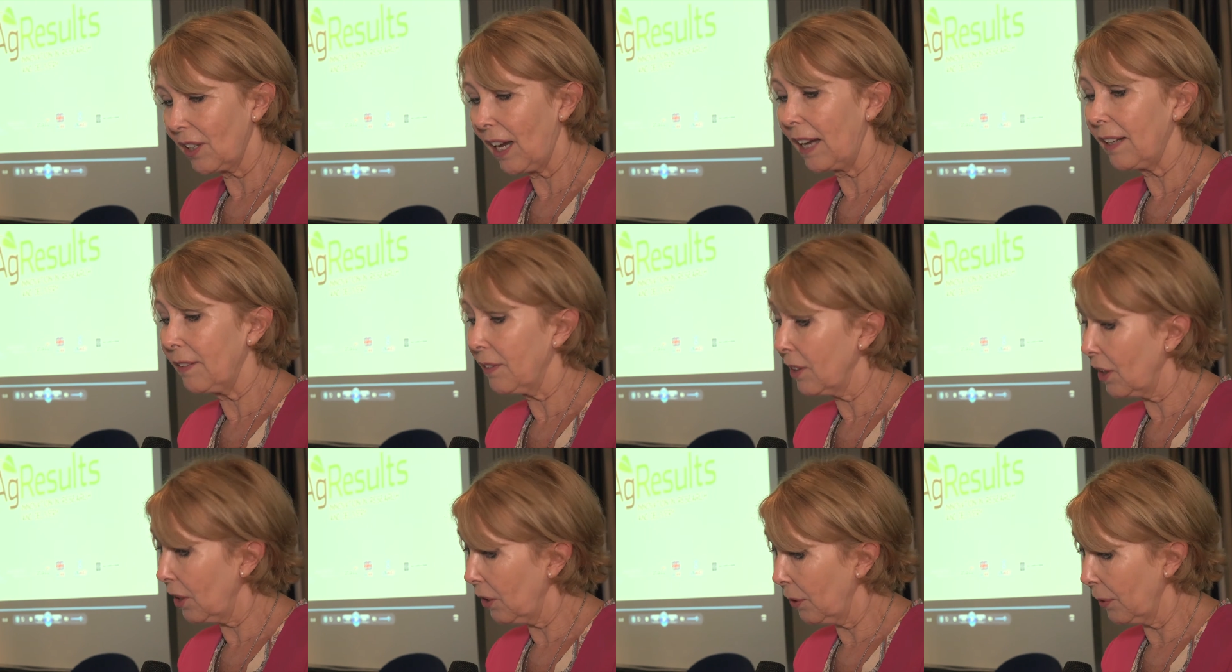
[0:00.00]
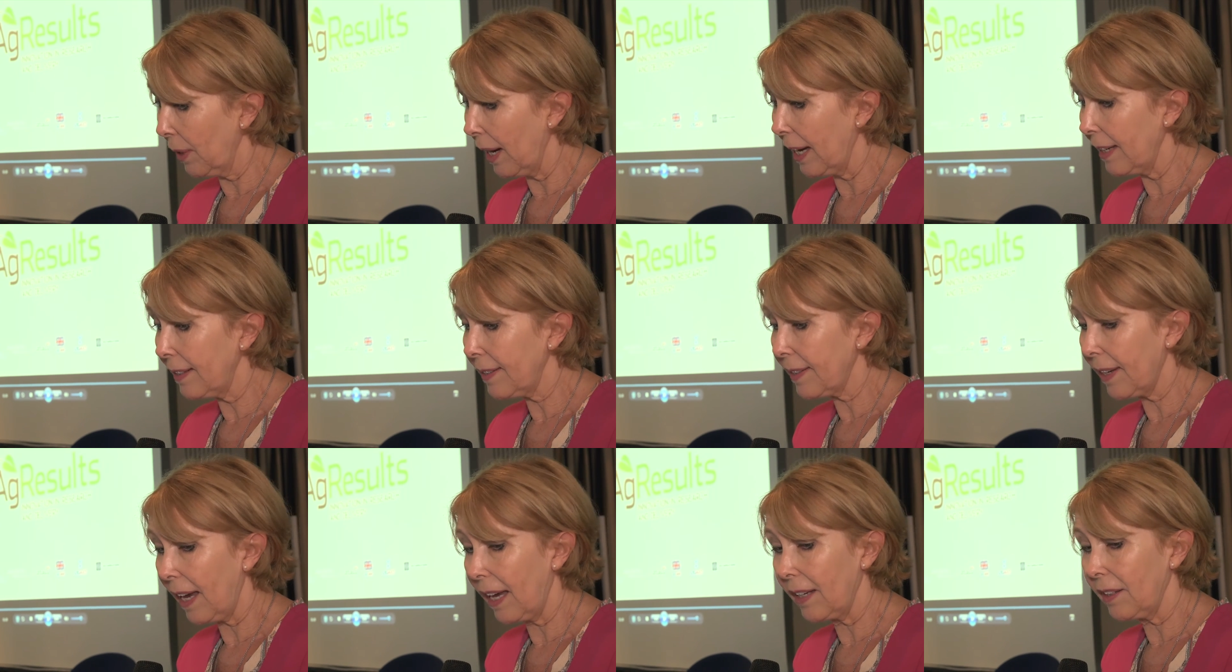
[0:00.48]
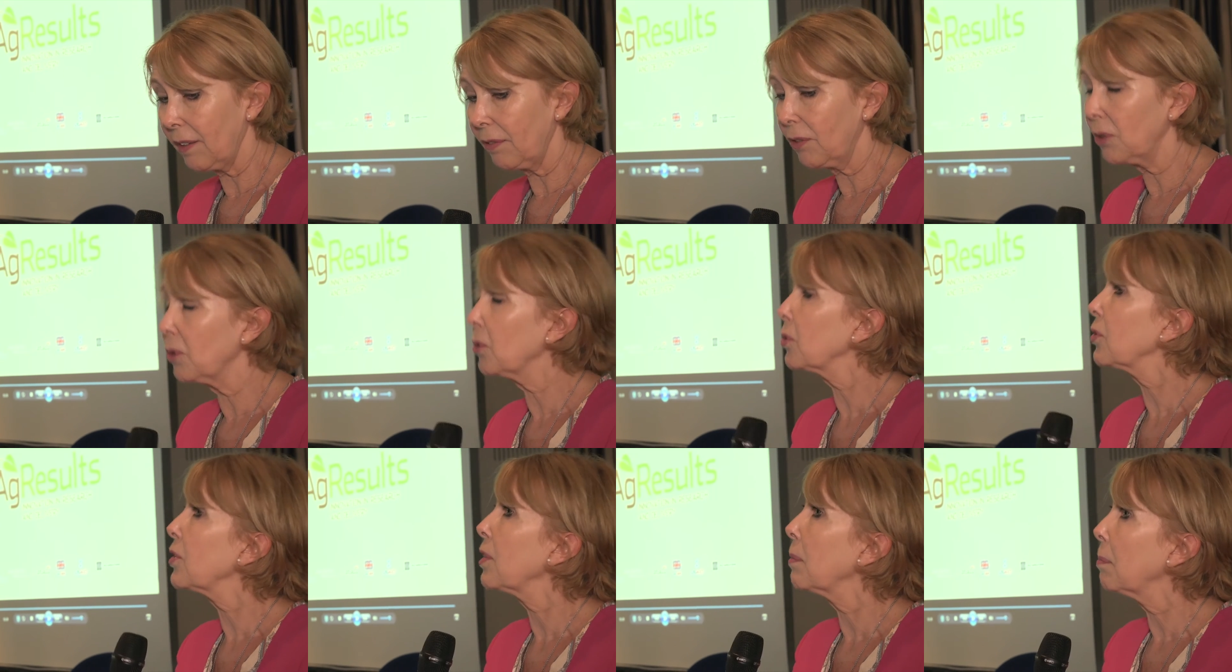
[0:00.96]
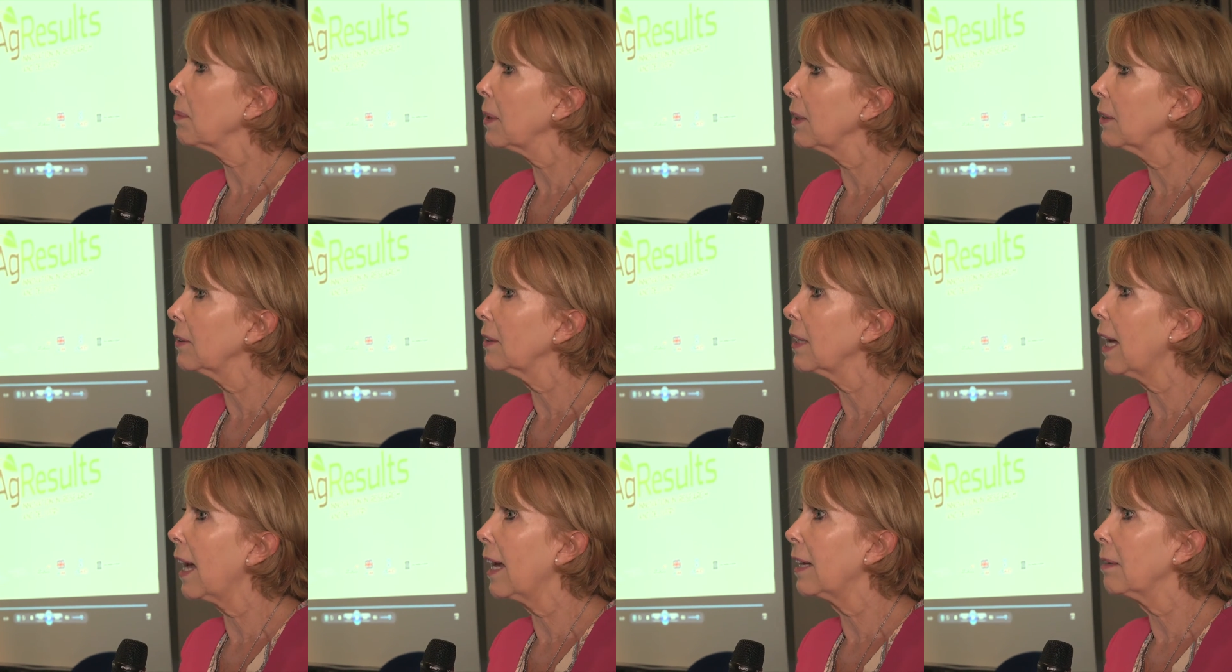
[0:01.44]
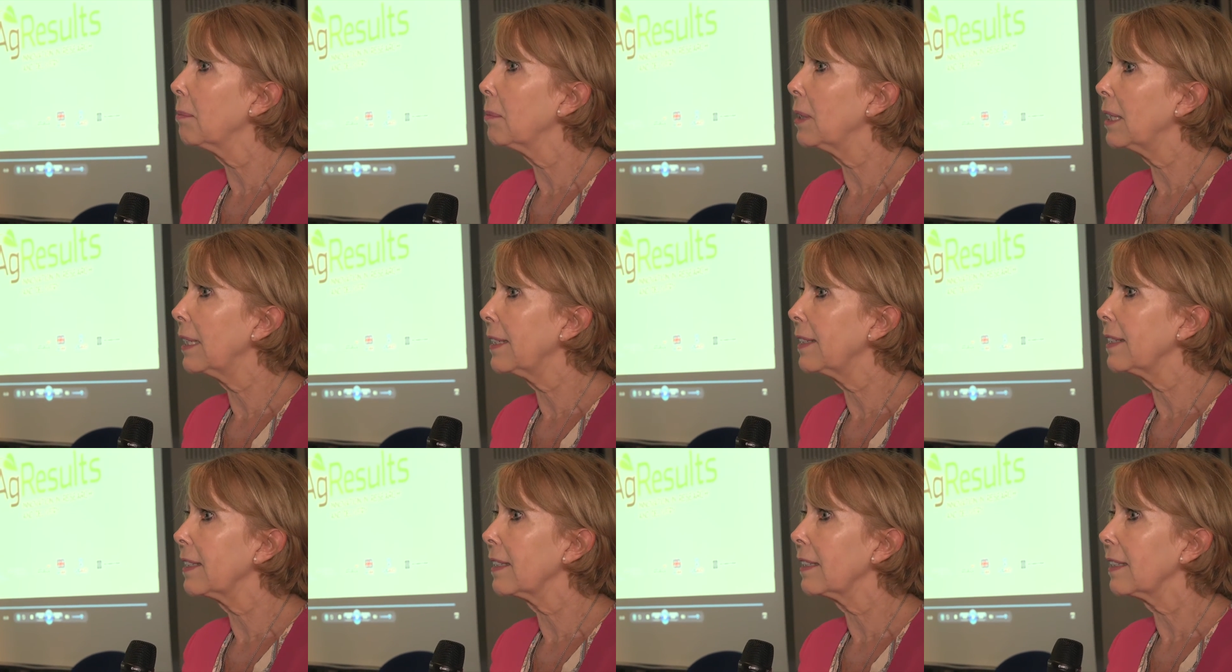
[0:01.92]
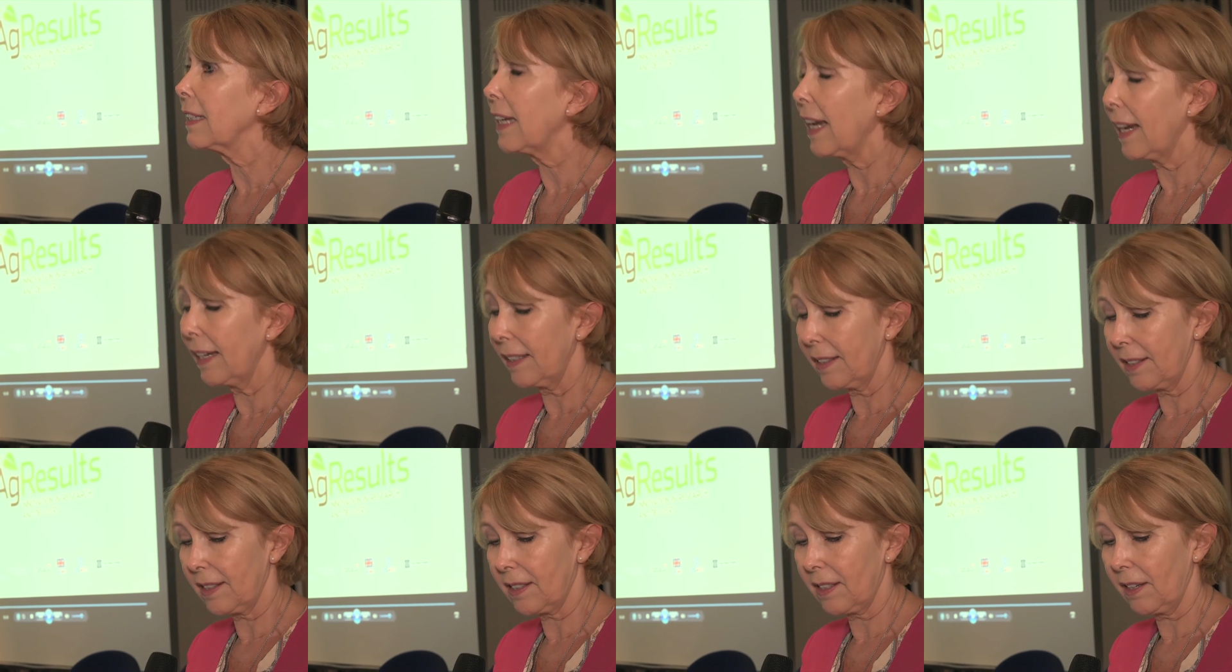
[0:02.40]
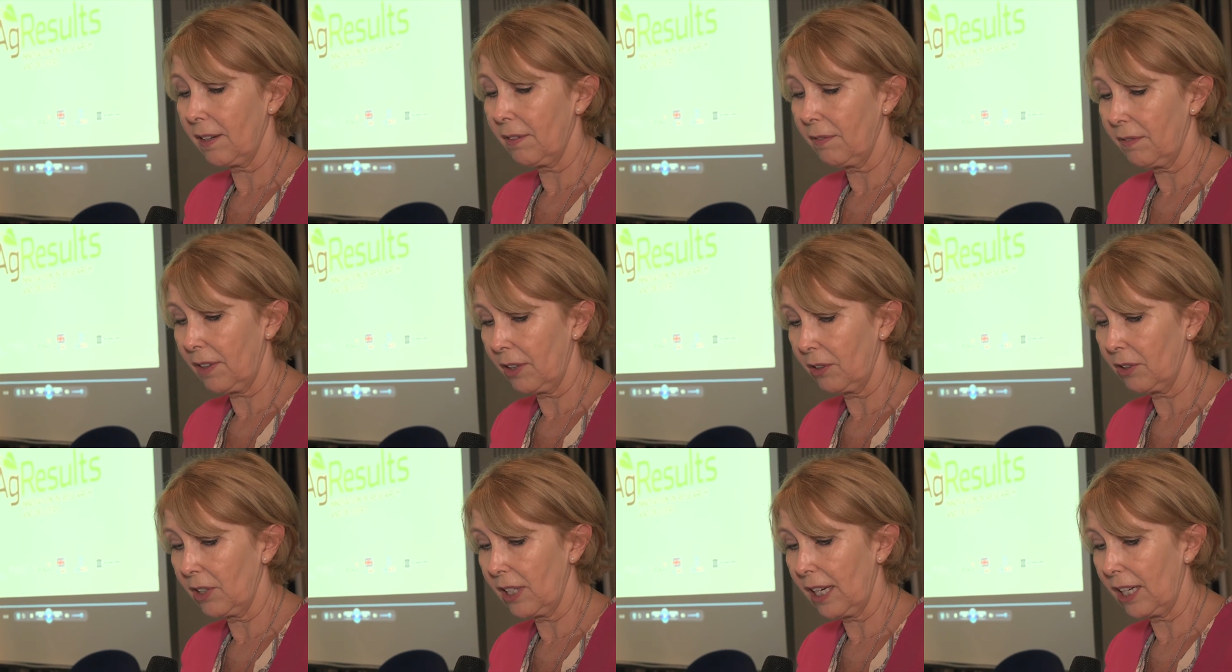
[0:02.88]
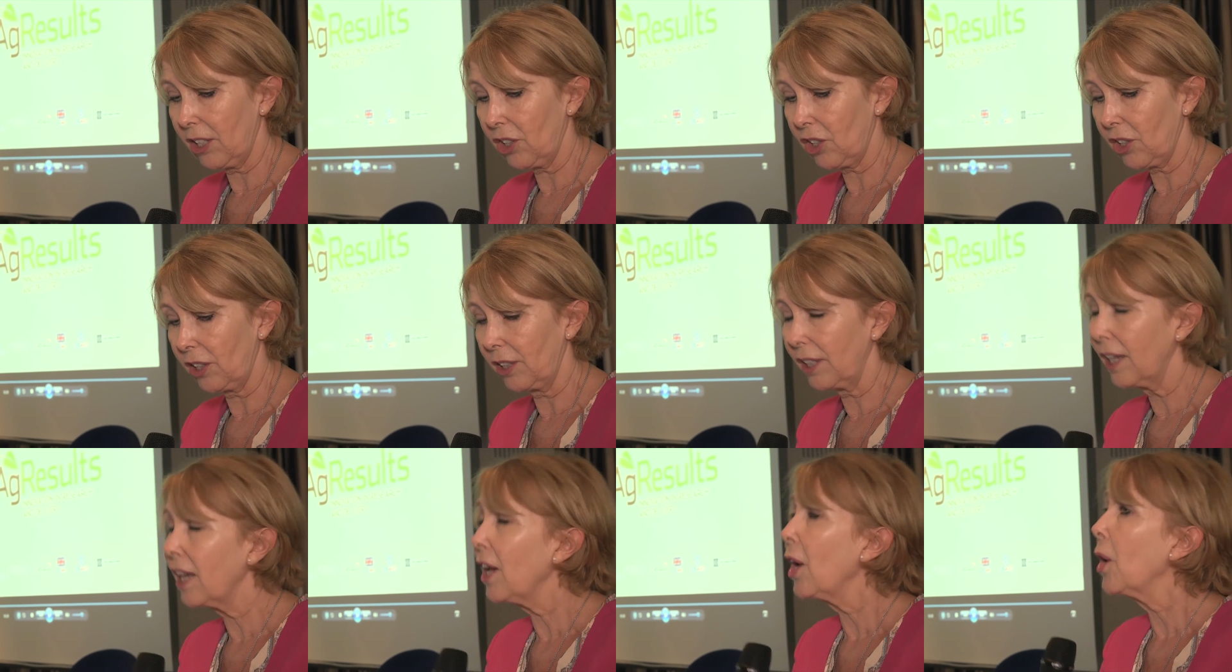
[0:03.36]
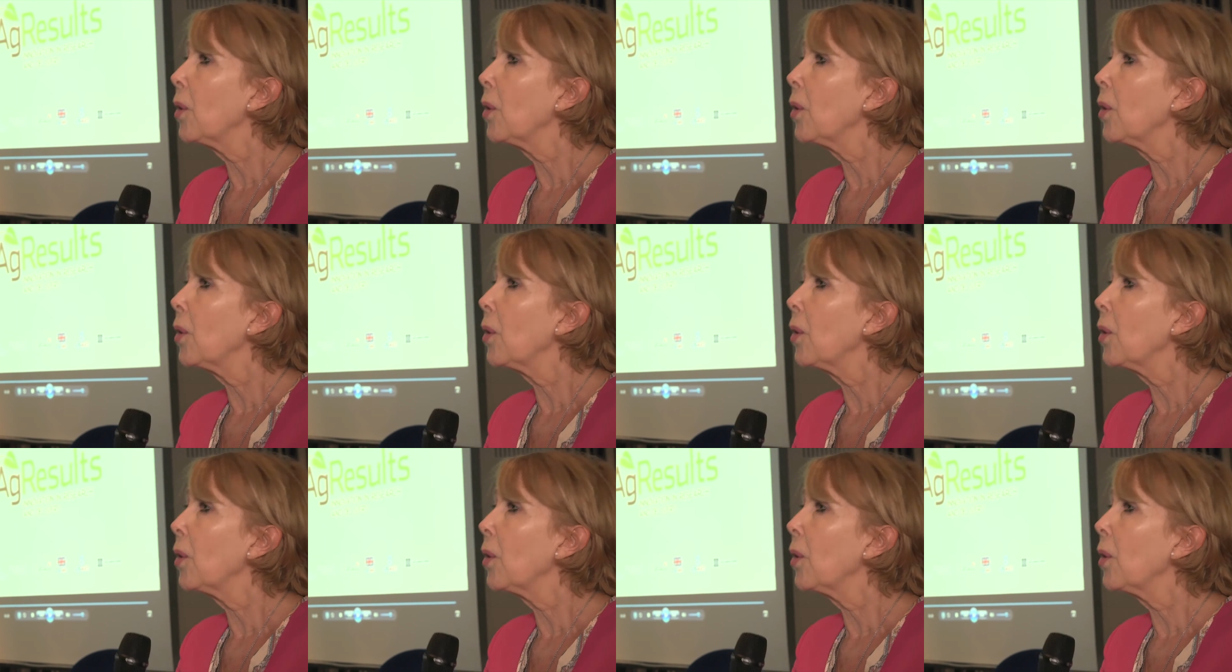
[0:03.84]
and the U S, and of course the Bill and Melinda Gates Foundation.